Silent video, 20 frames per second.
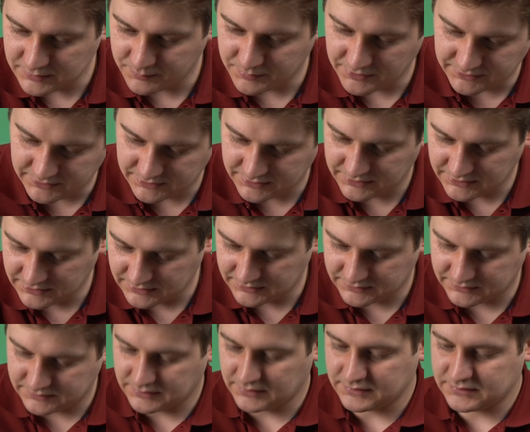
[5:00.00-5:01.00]
trying to
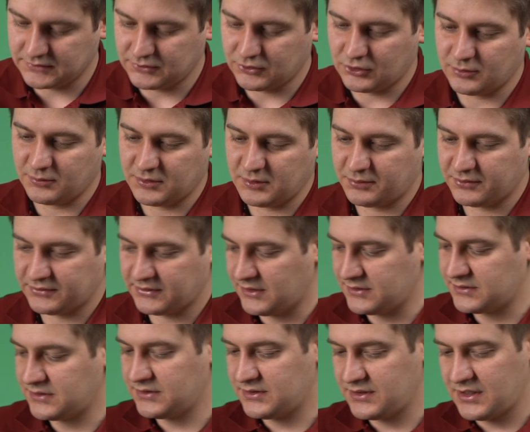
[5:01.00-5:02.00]
remove the other
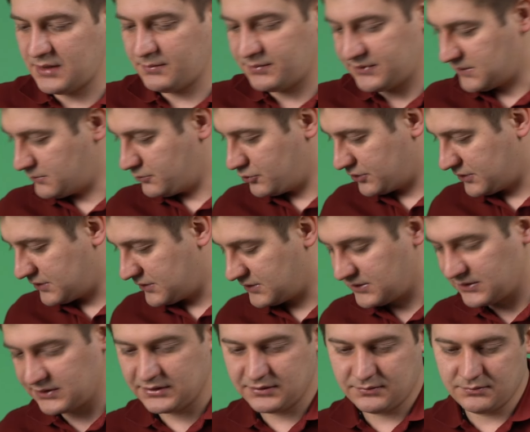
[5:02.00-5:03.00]
stains with
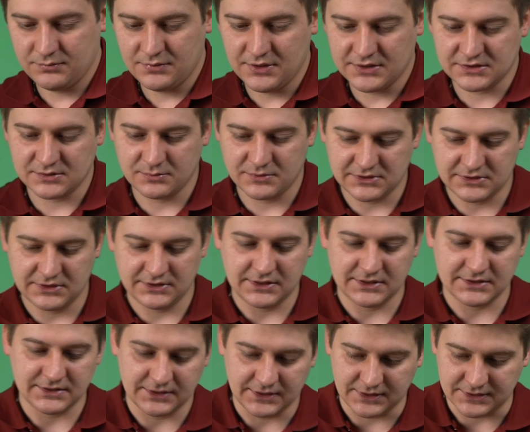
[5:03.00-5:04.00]
acetone because that
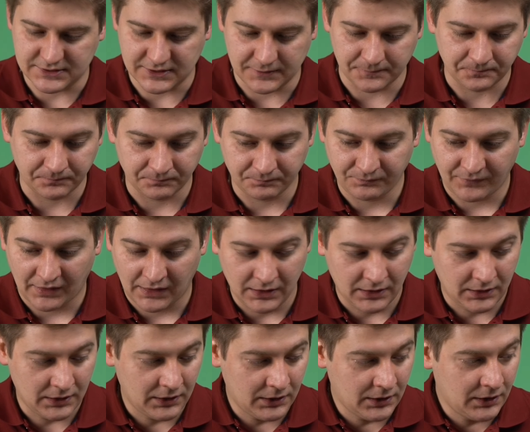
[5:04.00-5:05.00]
would be pointless.
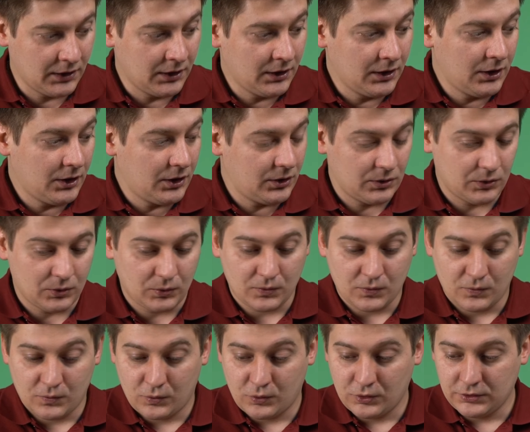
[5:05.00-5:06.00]
So
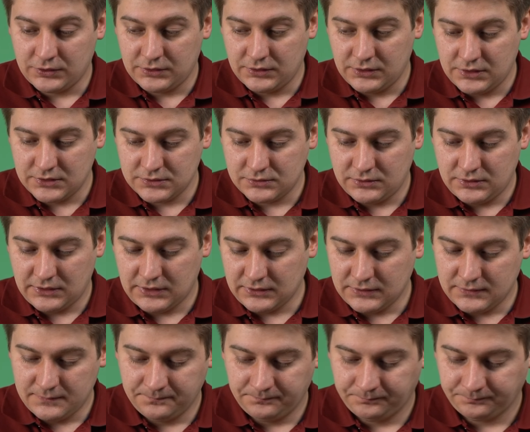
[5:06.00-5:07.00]
here's the
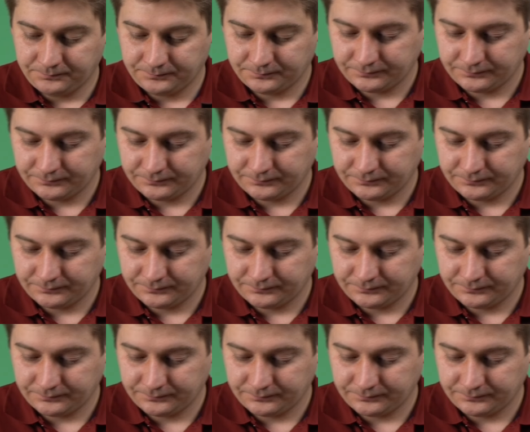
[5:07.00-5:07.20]
result.